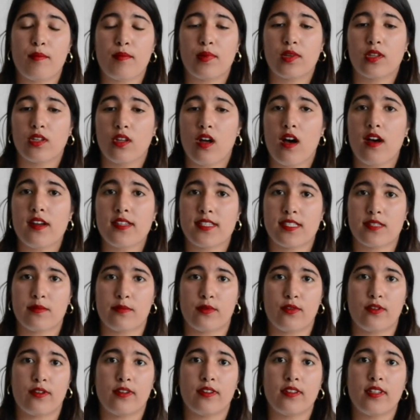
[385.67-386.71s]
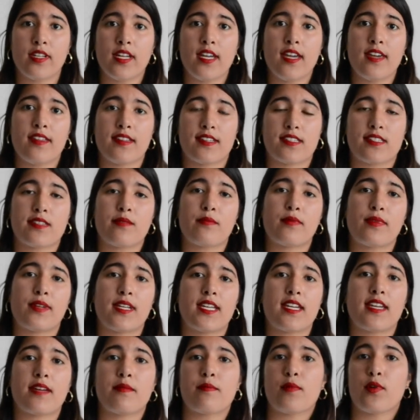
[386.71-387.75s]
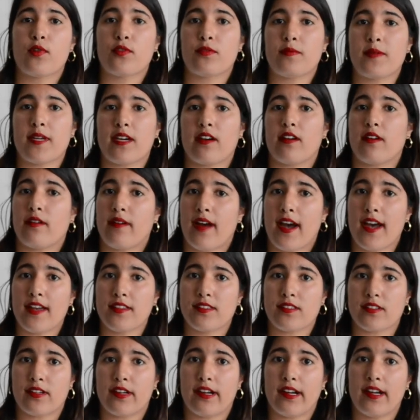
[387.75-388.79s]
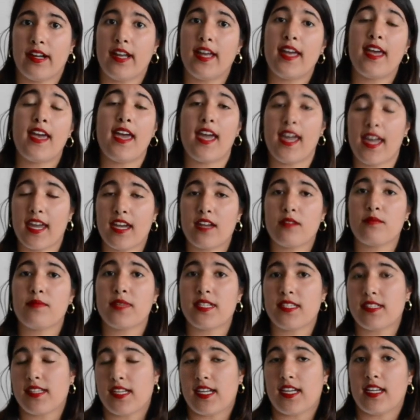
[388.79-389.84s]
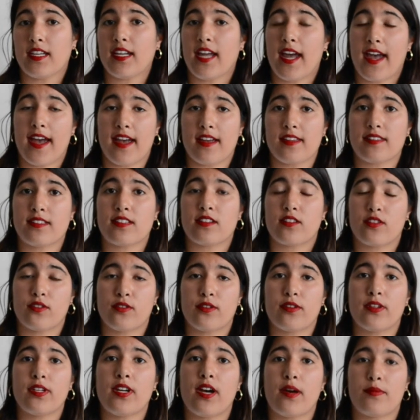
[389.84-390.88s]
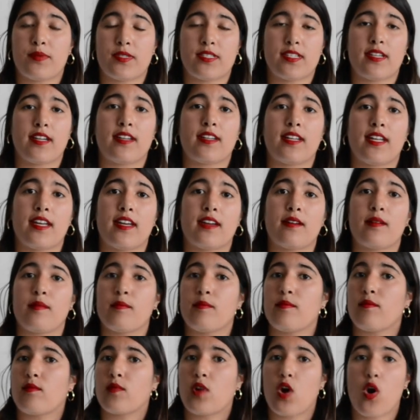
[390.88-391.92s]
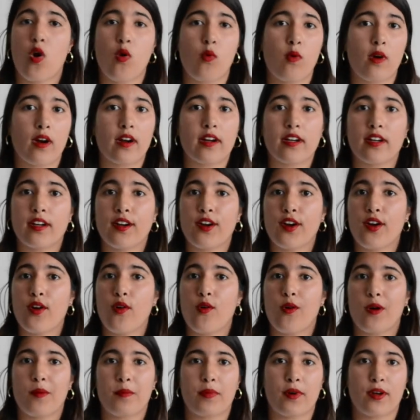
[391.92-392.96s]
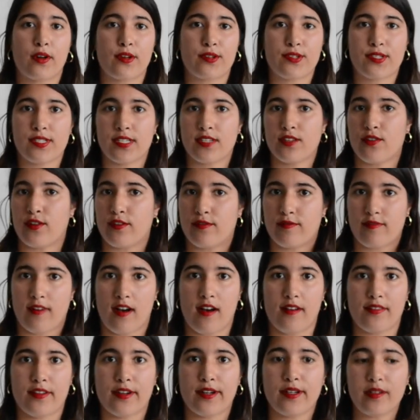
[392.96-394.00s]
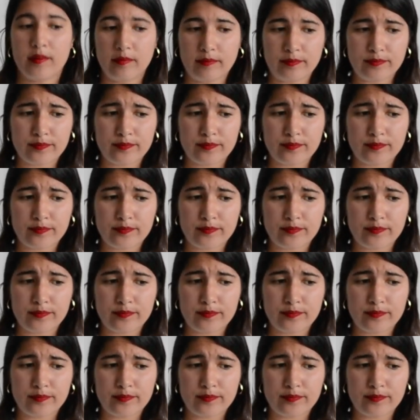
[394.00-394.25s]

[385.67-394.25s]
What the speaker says: plausible that somebody can both be a harasser and be seen as a good, upstanding coworker or person or father,